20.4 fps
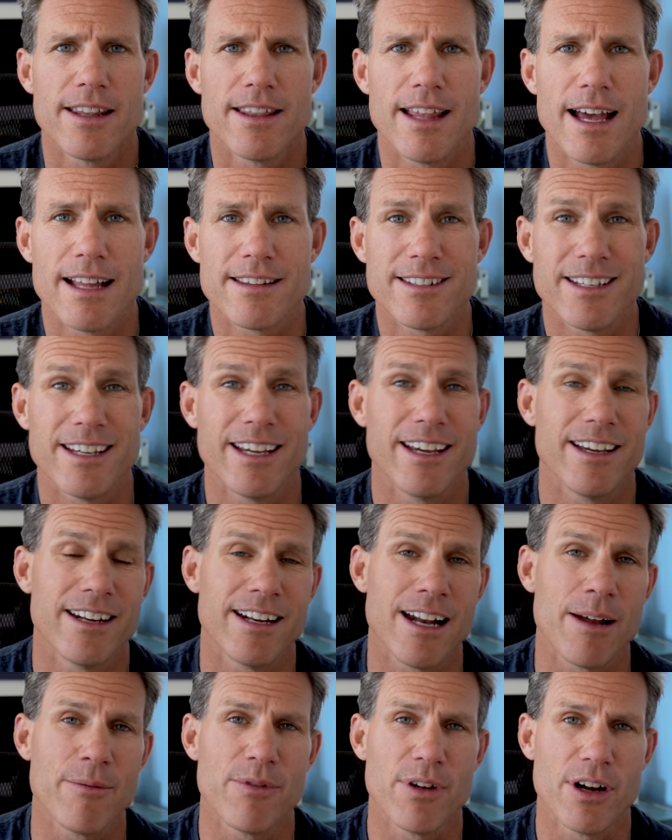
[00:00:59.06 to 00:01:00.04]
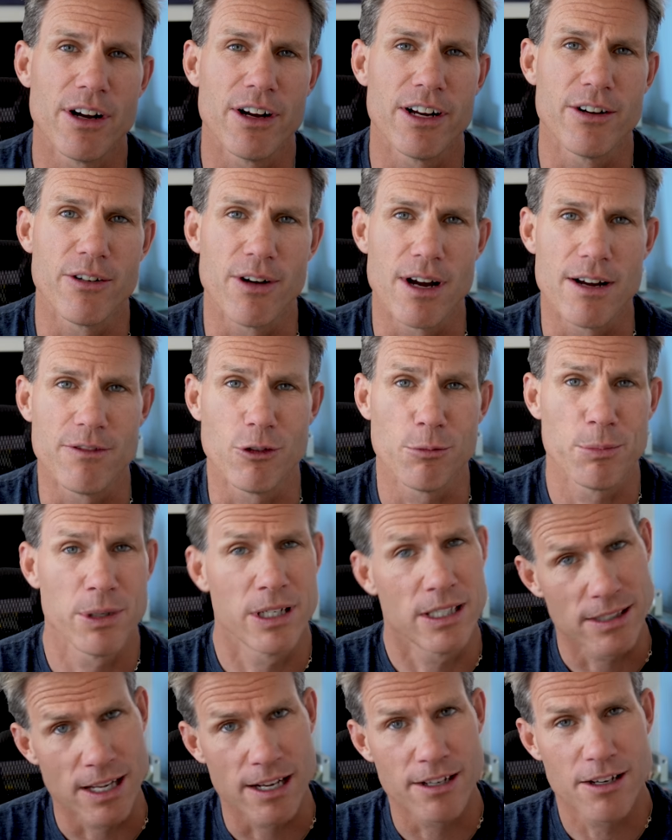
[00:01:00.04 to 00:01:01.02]
That's it, and I'm very grateful
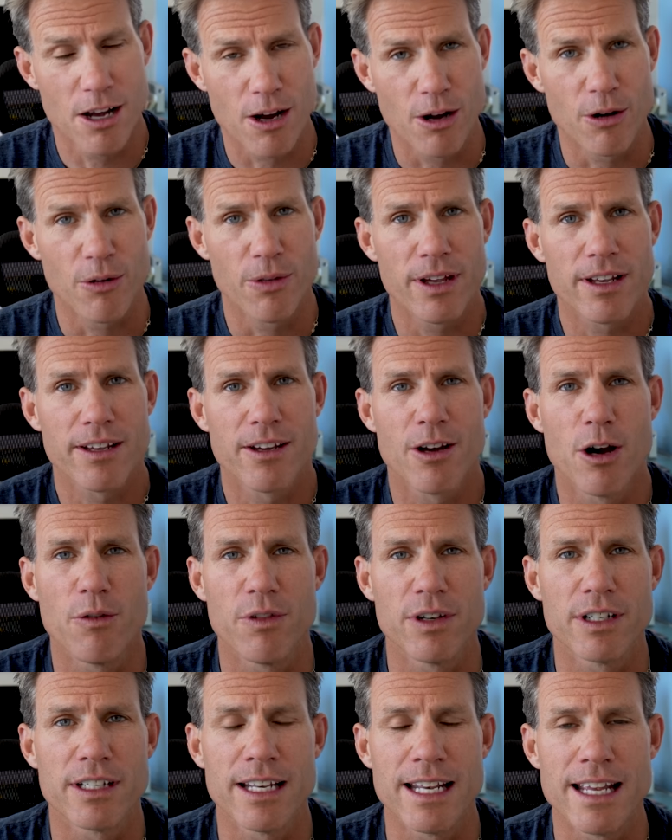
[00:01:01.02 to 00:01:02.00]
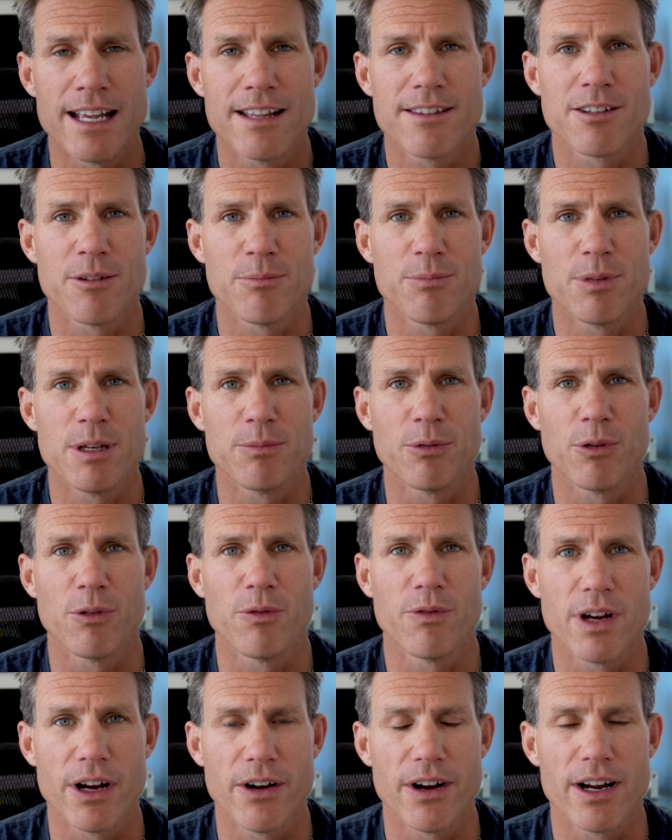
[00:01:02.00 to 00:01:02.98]
because I know that COVID can hit some people
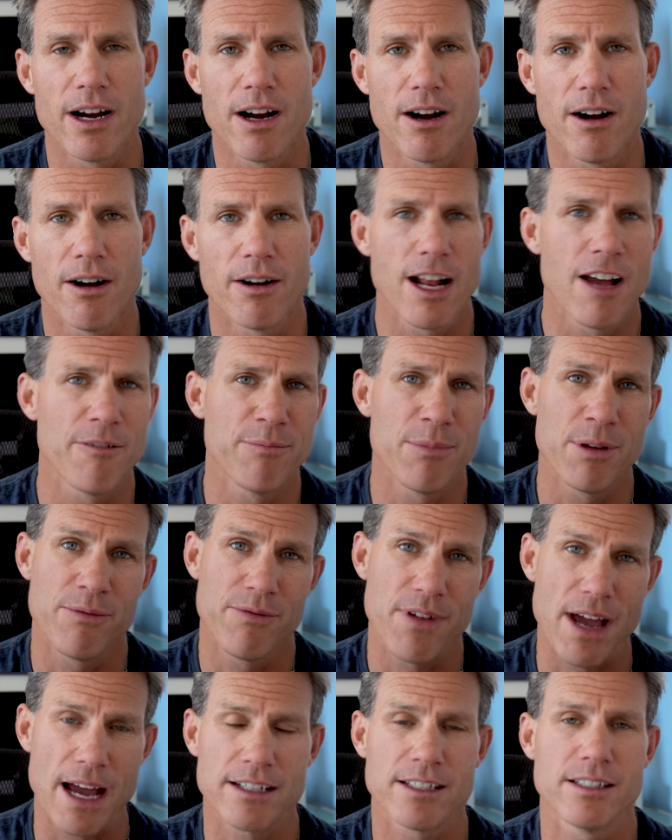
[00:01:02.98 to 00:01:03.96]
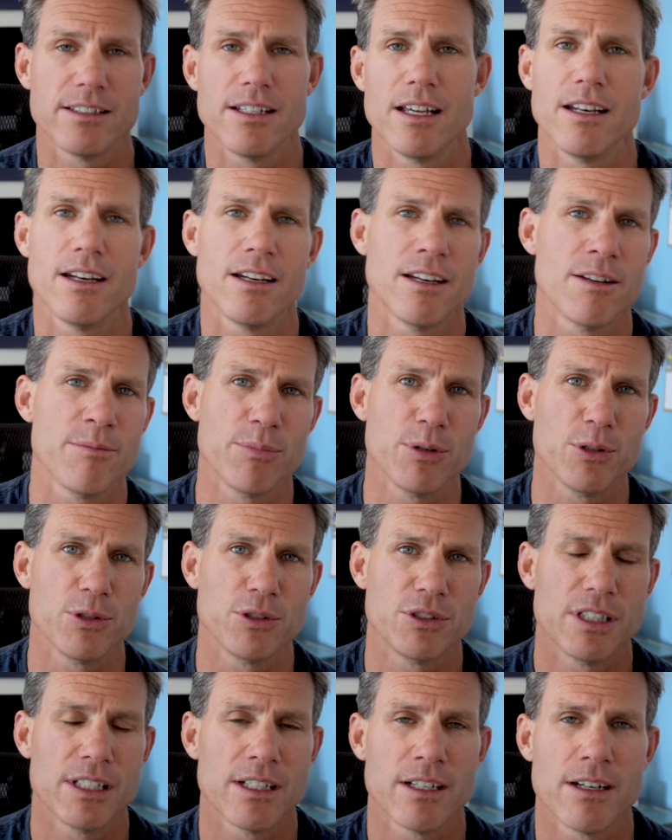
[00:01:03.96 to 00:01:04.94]
very hard. I've been vaccinated and
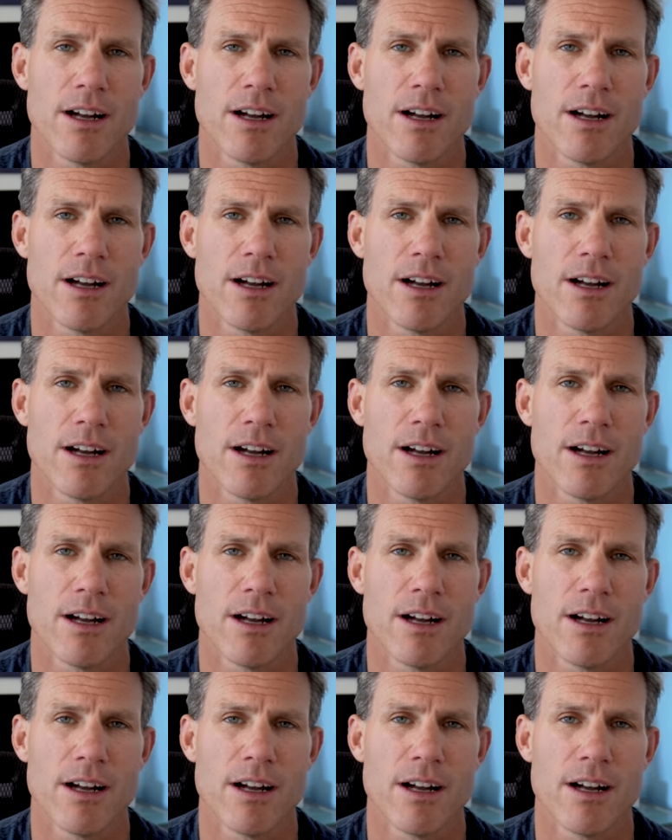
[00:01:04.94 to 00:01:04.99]
boosted